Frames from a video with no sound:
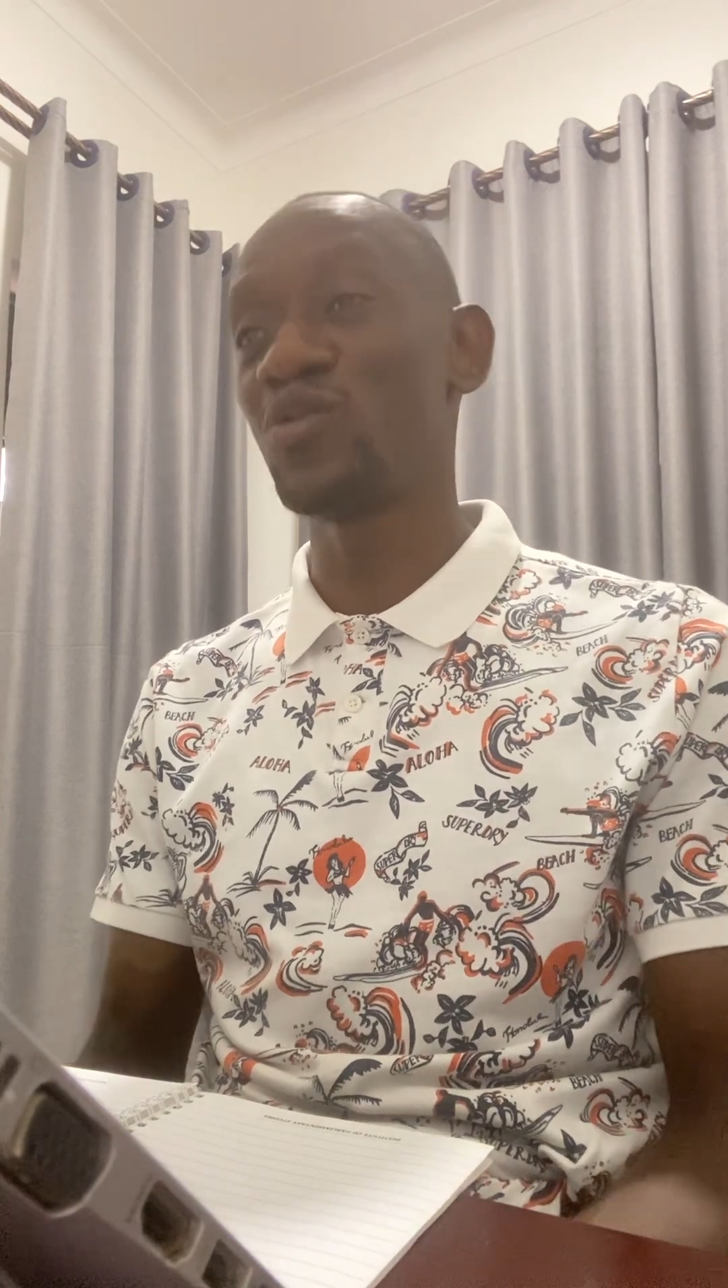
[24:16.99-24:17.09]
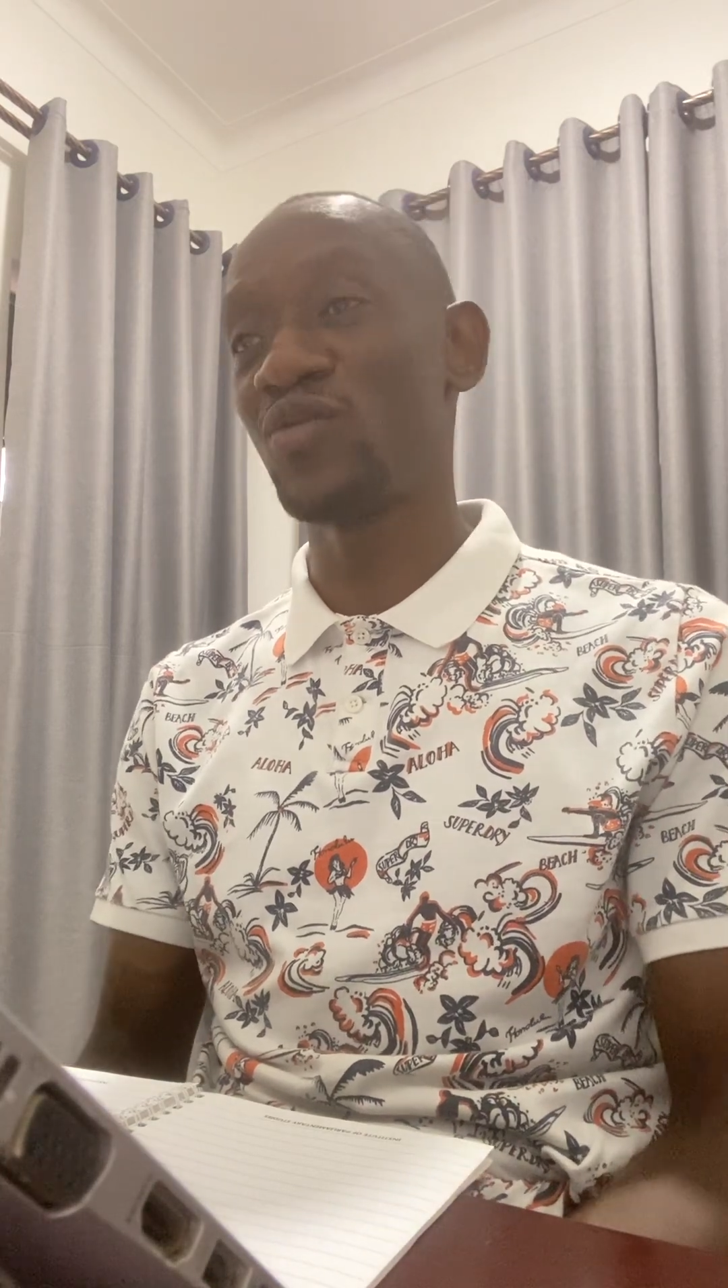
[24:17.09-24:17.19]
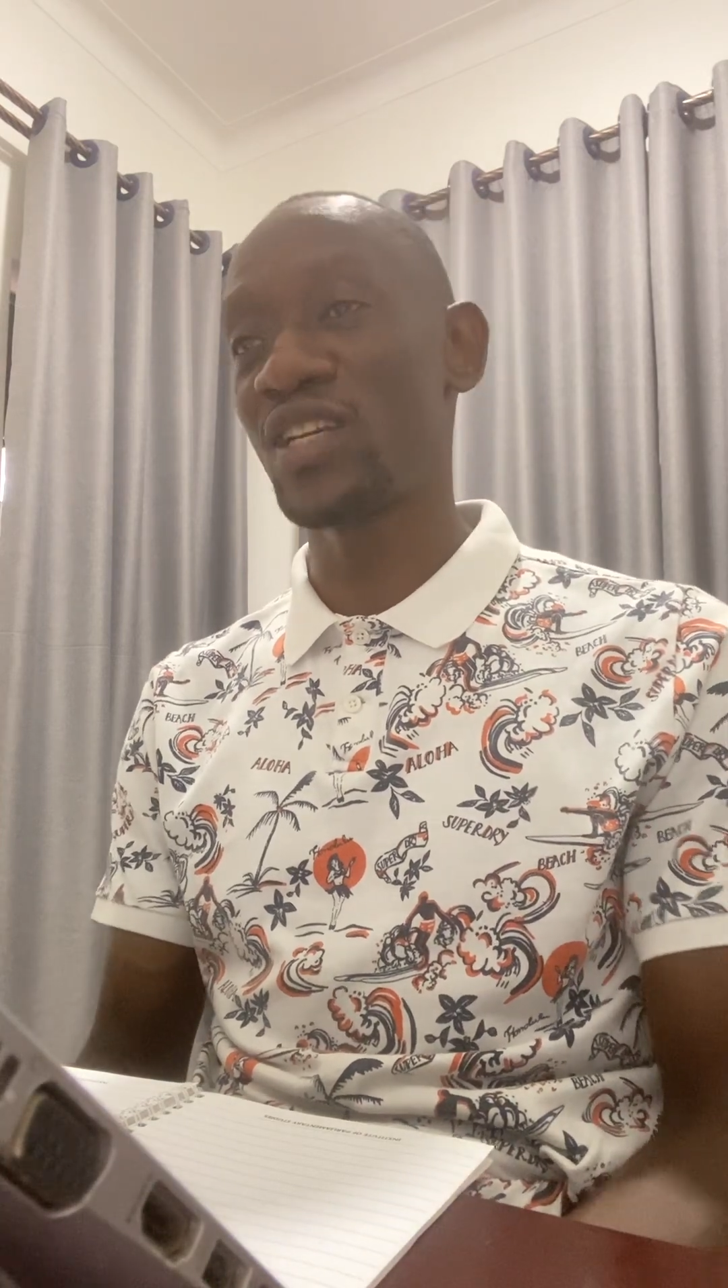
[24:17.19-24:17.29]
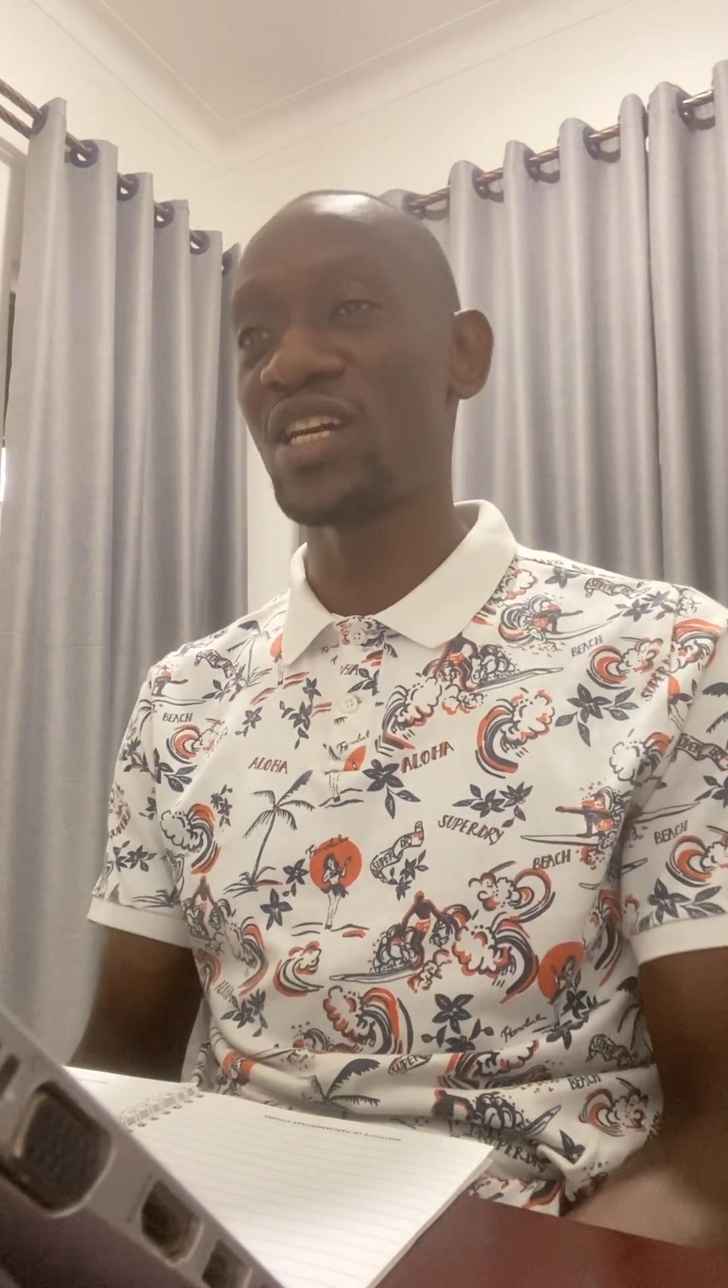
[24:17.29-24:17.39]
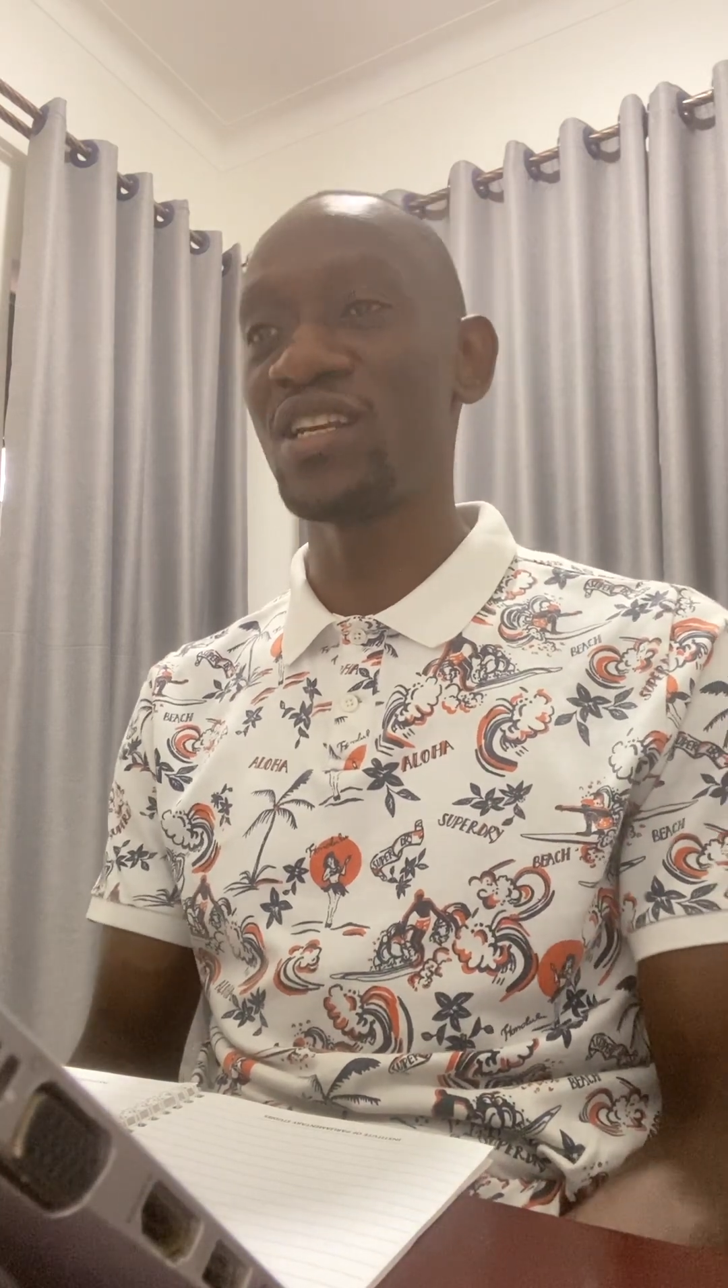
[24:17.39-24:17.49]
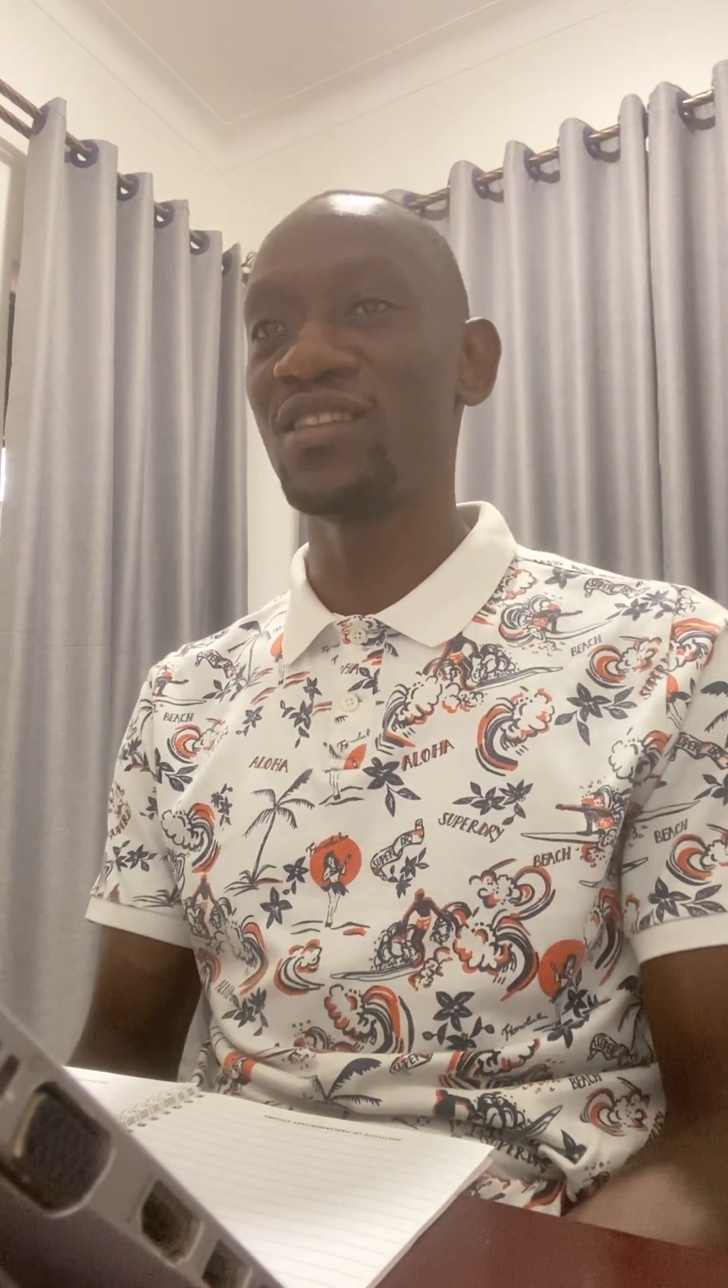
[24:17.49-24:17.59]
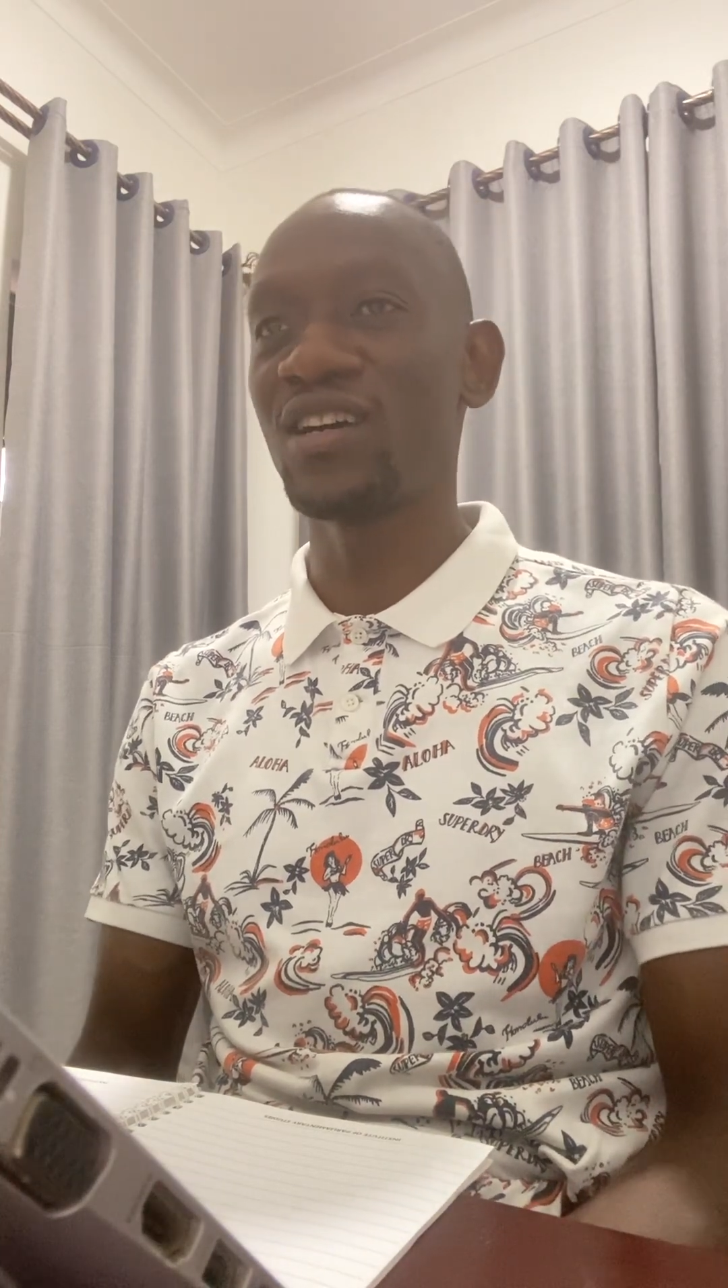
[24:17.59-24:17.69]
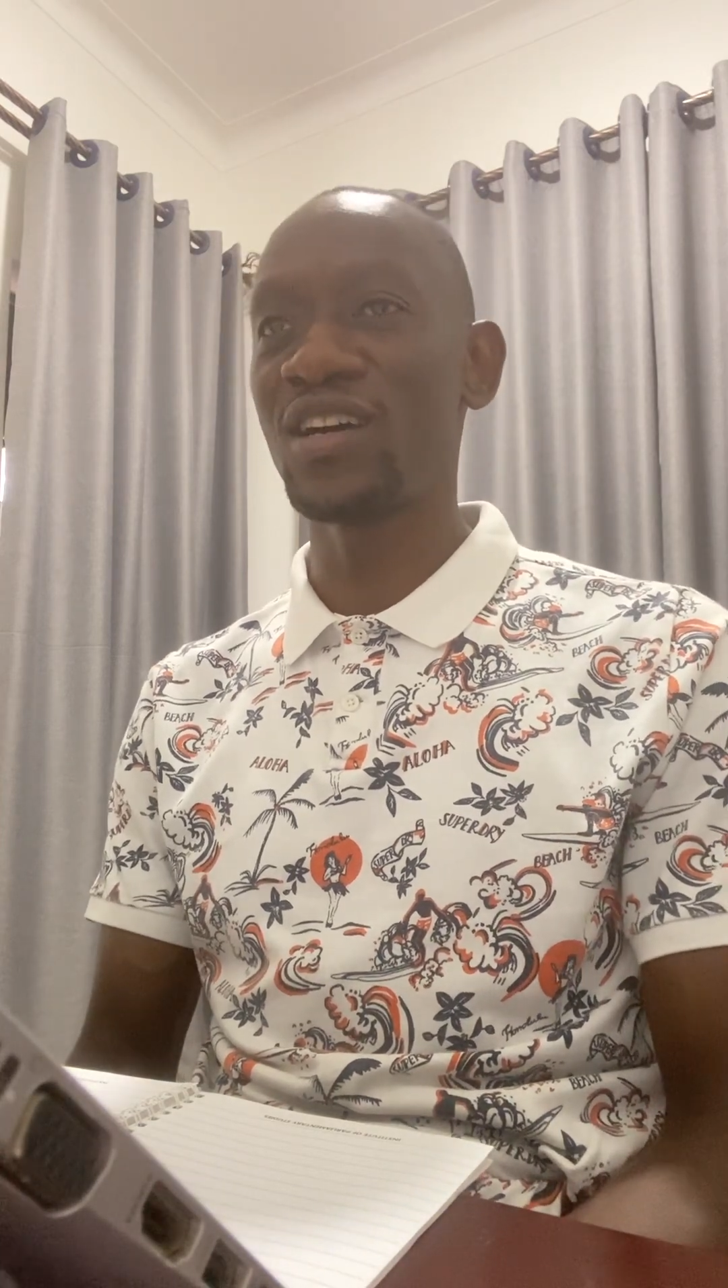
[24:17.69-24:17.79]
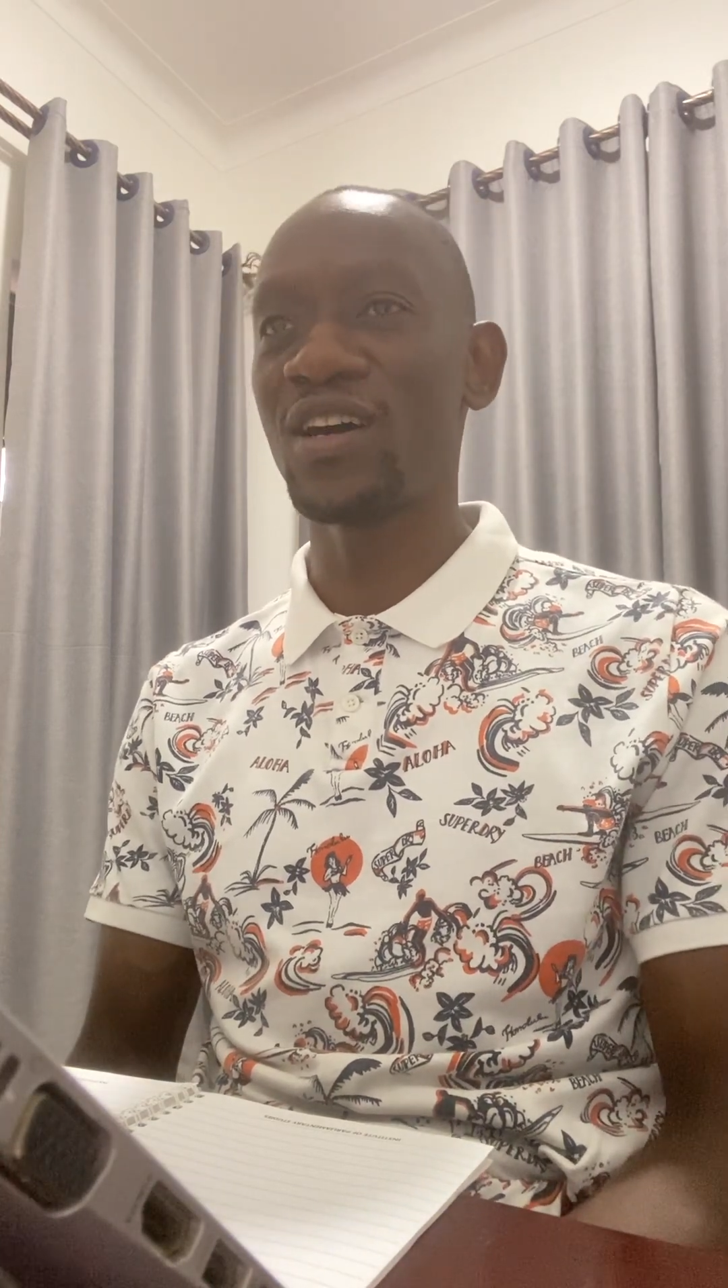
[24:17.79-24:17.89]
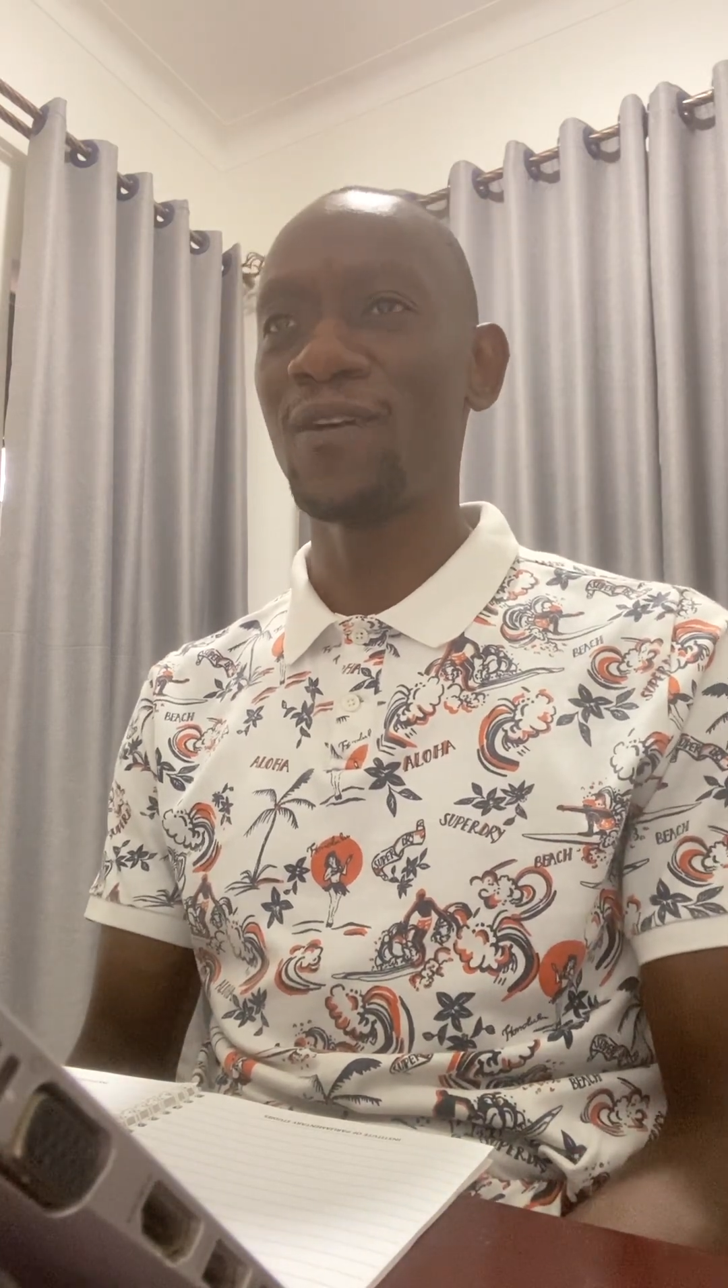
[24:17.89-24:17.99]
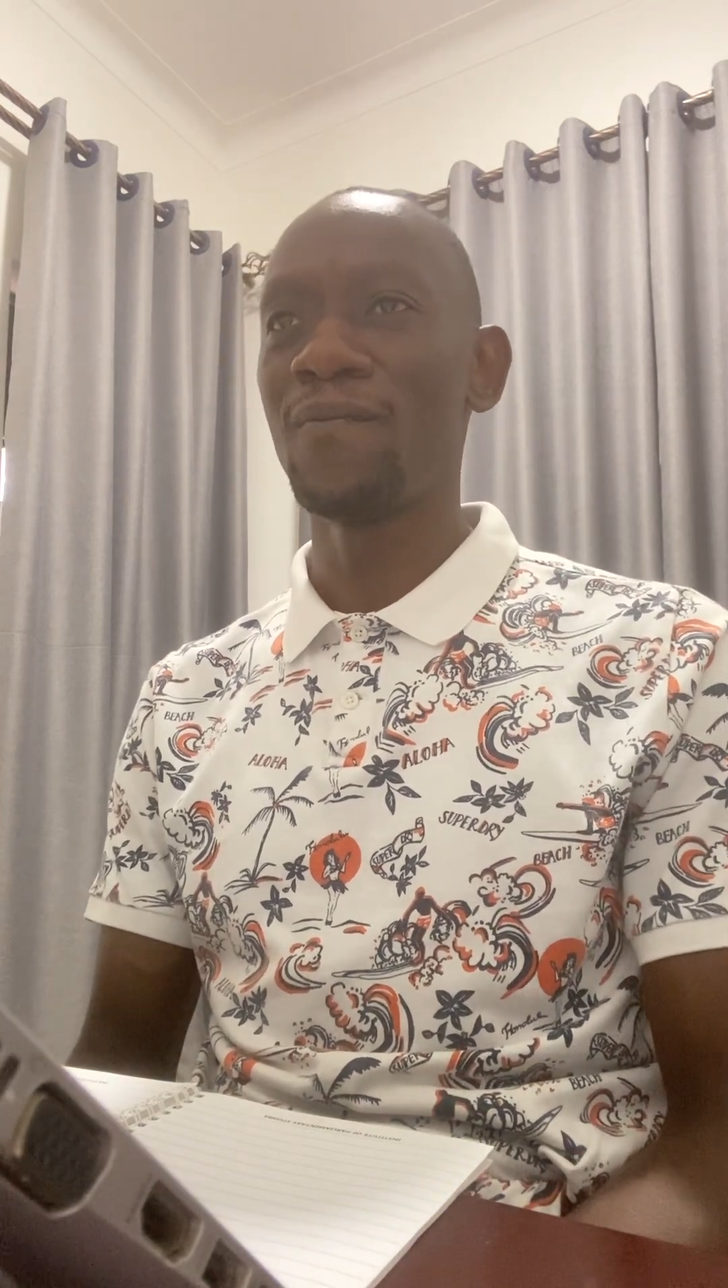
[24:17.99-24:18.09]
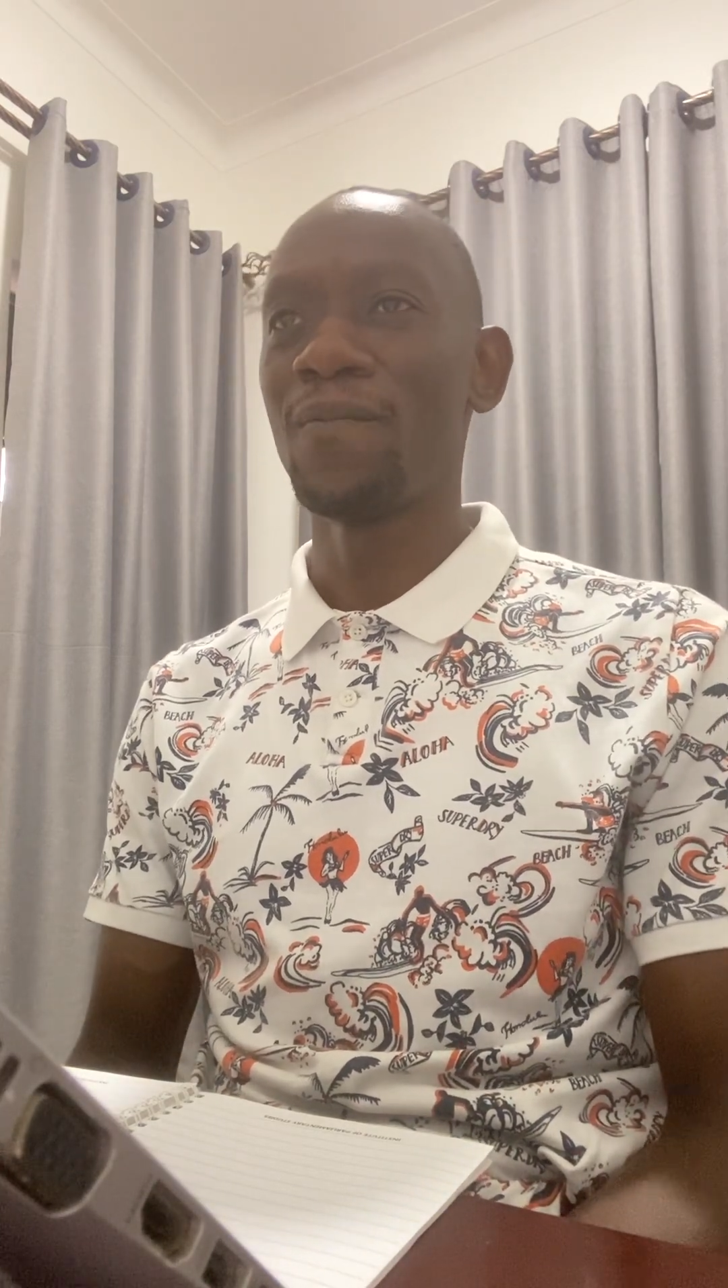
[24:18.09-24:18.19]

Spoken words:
overturning the car.